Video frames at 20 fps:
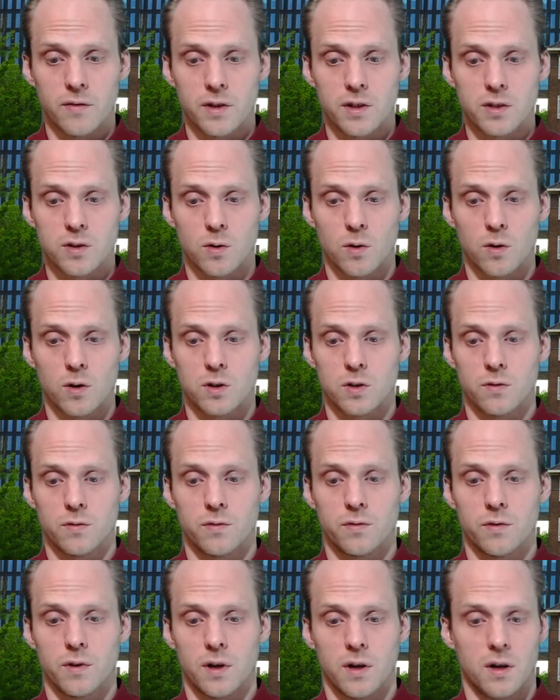with the scores of,
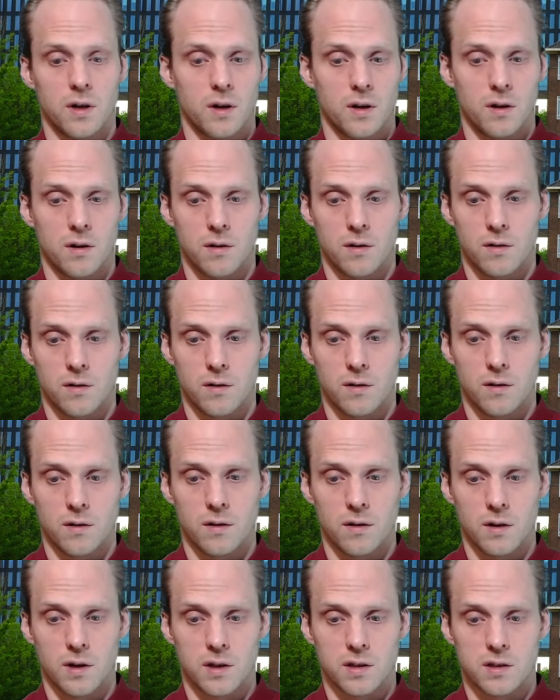uh,
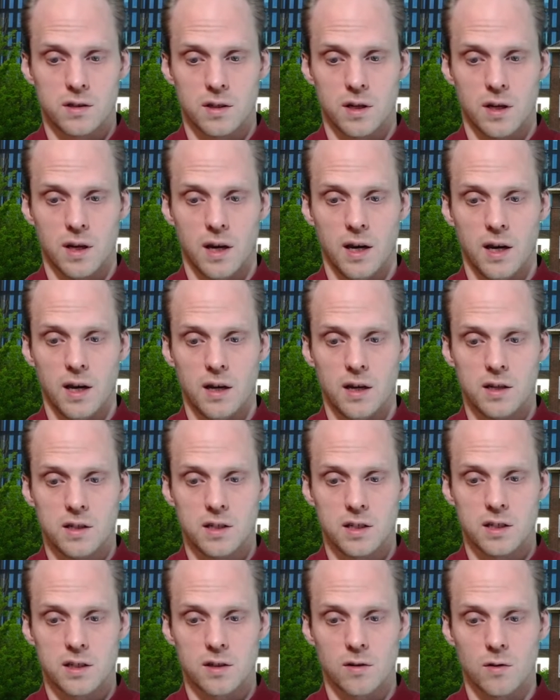let's say,
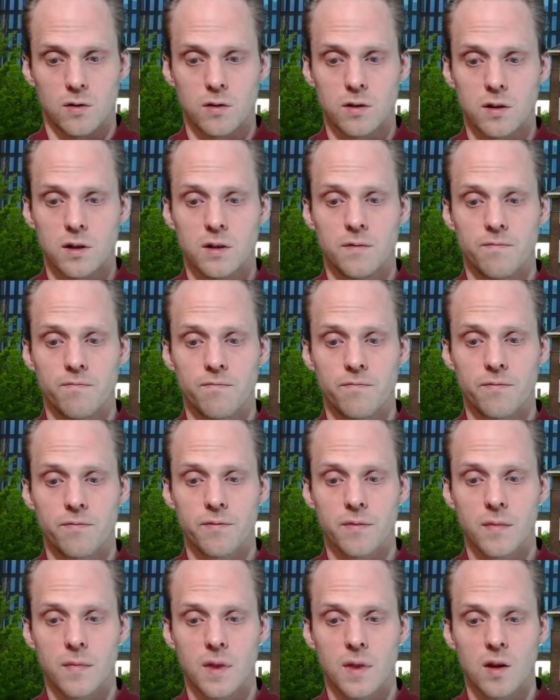6 o'clock.
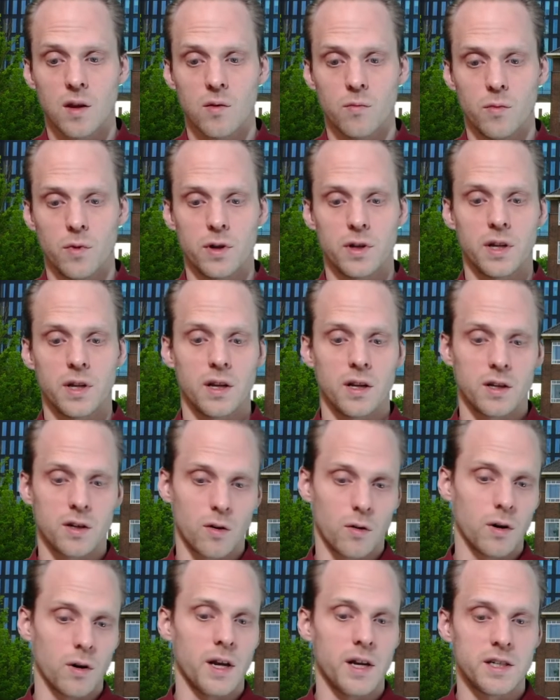But the
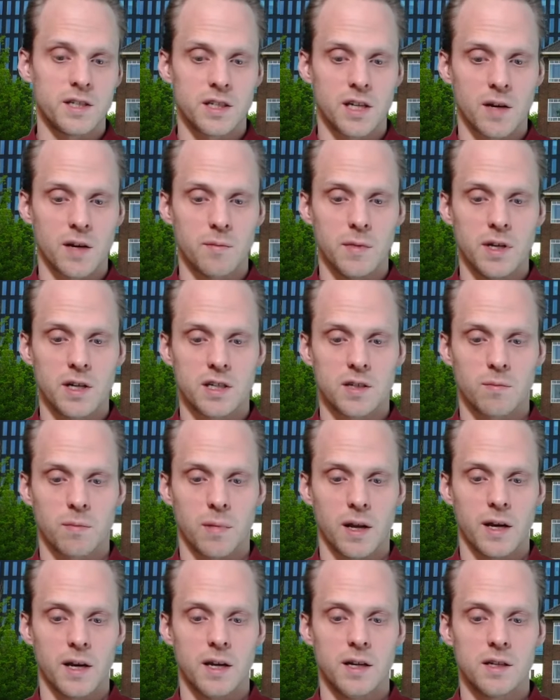correlation can be
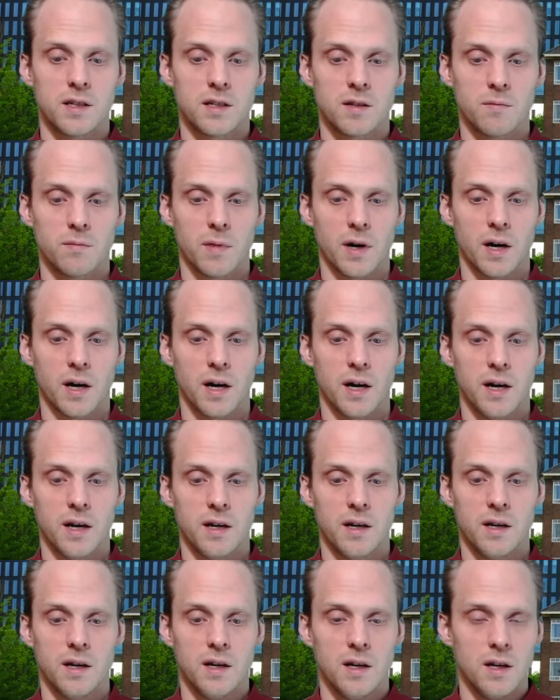explained
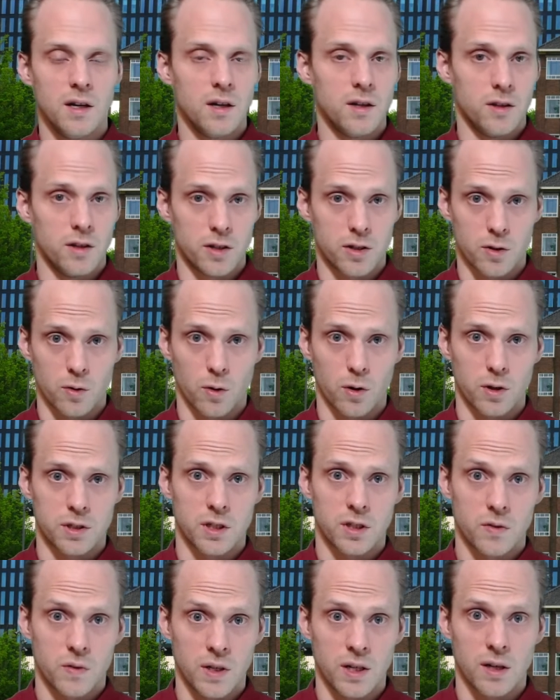by the scores
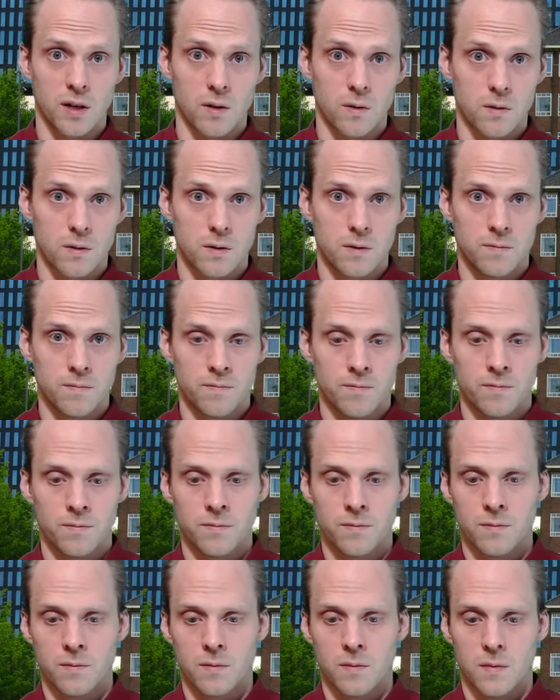at 3 o'clock.
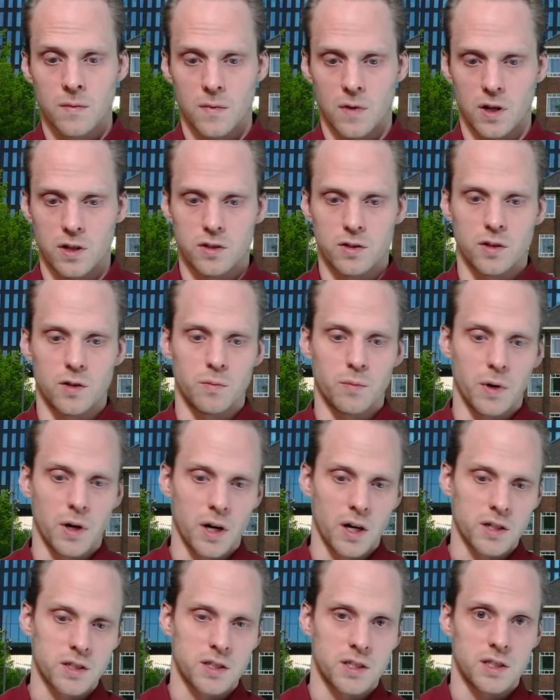And so the
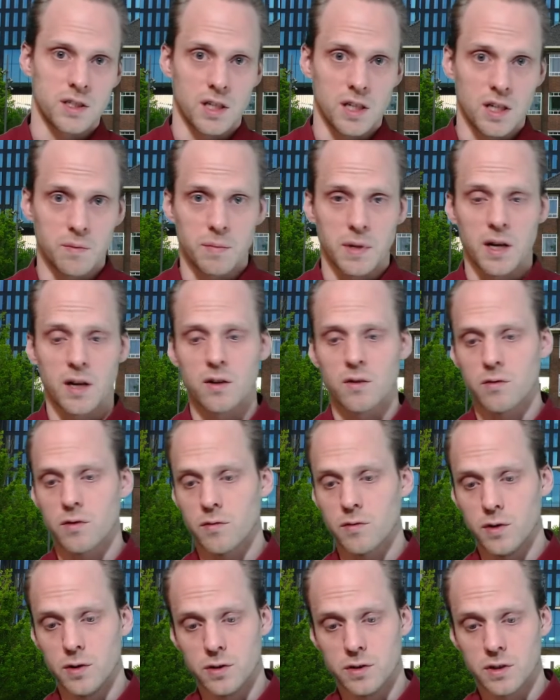past is independent of the
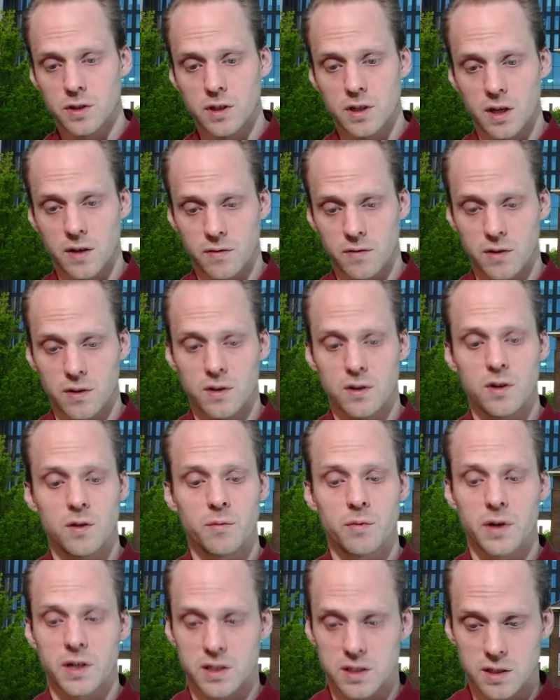future given the
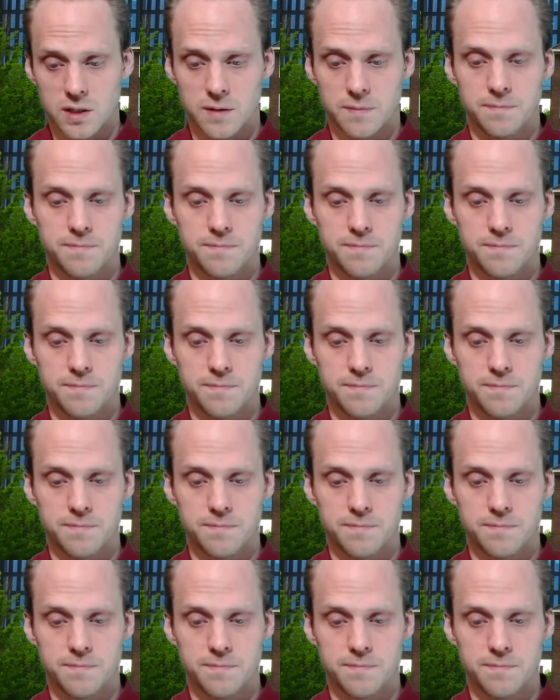present.